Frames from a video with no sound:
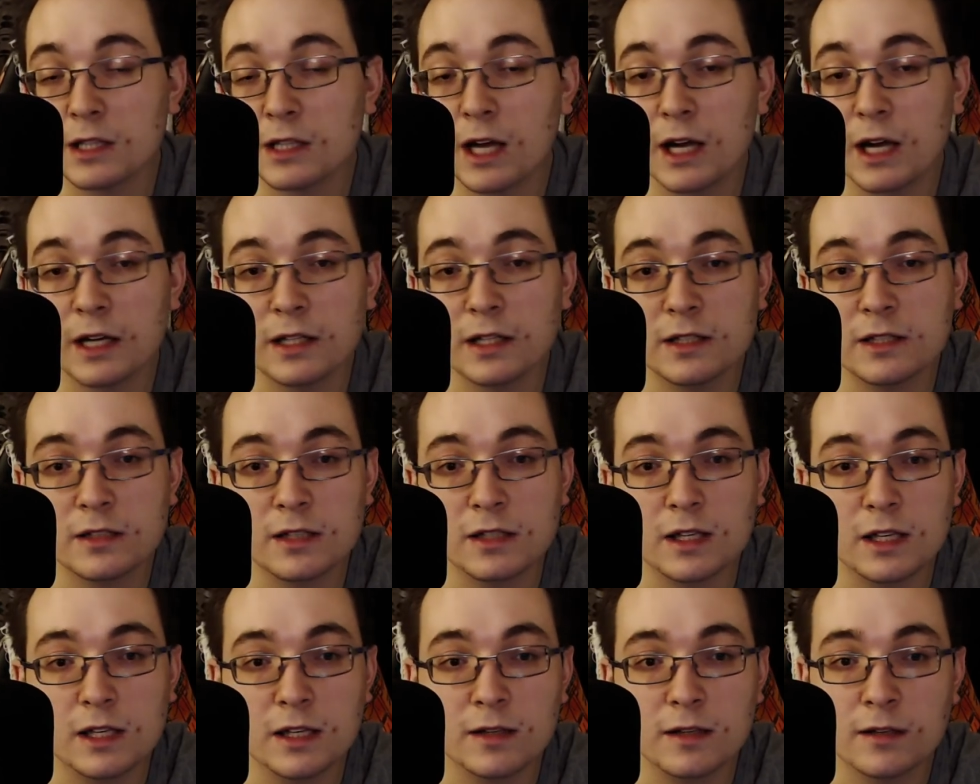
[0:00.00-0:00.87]

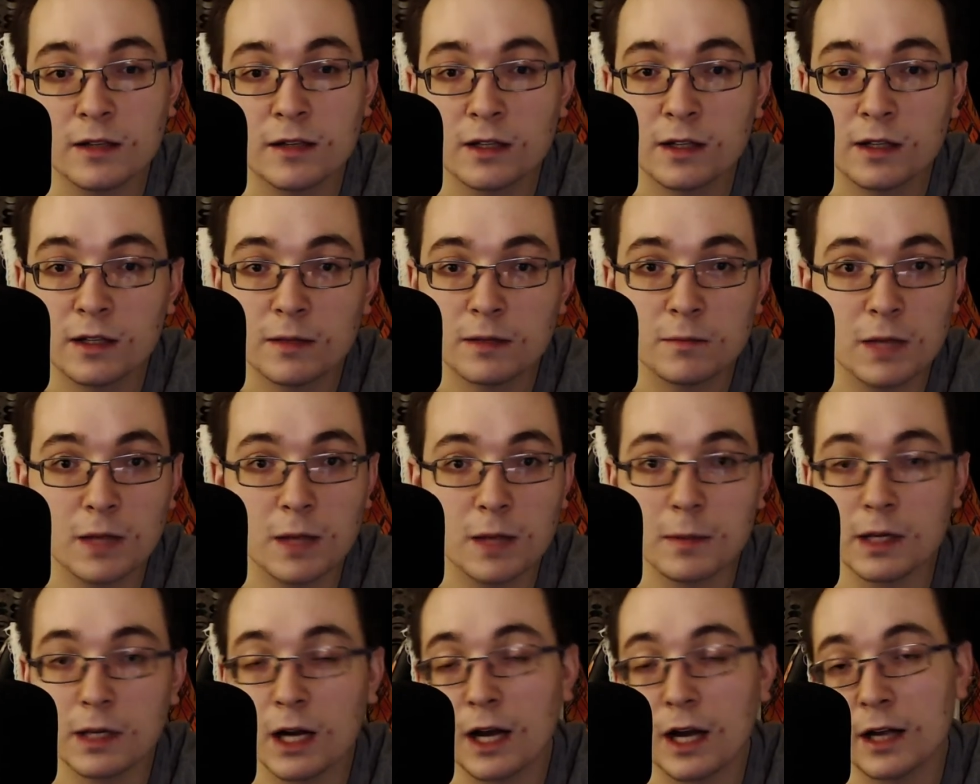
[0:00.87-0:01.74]
Dynasty
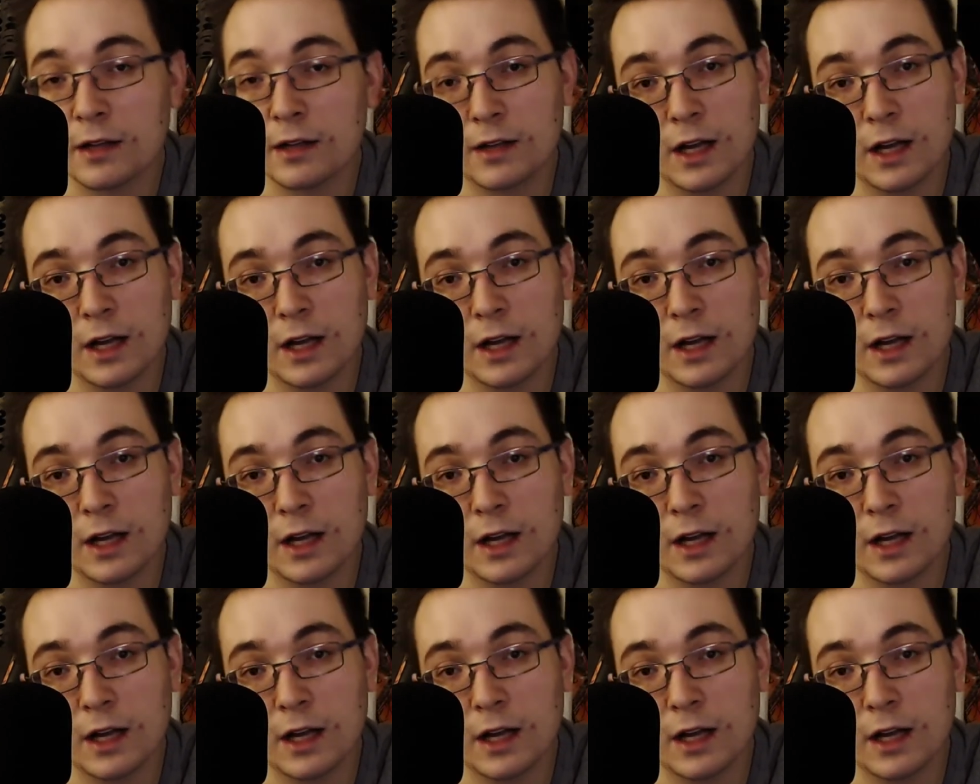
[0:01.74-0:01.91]
Maybe not.